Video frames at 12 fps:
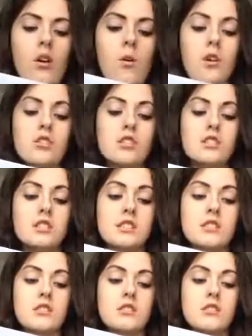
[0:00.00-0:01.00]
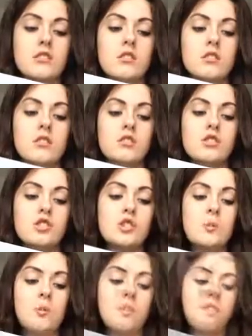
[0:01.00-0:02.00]
which is
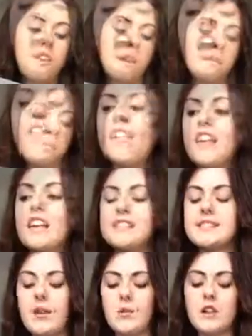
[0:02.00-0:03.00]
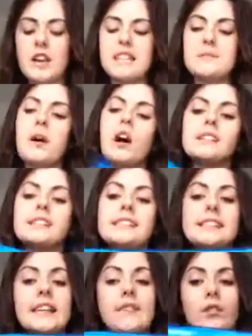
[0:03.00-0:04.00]
super fun. The next folder is my
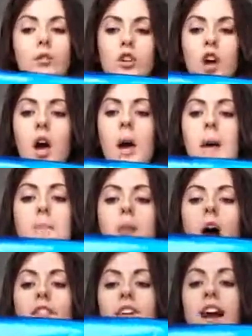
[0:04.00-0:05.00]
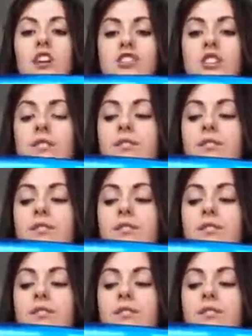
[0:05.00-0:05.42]
ICT folder, but I've actually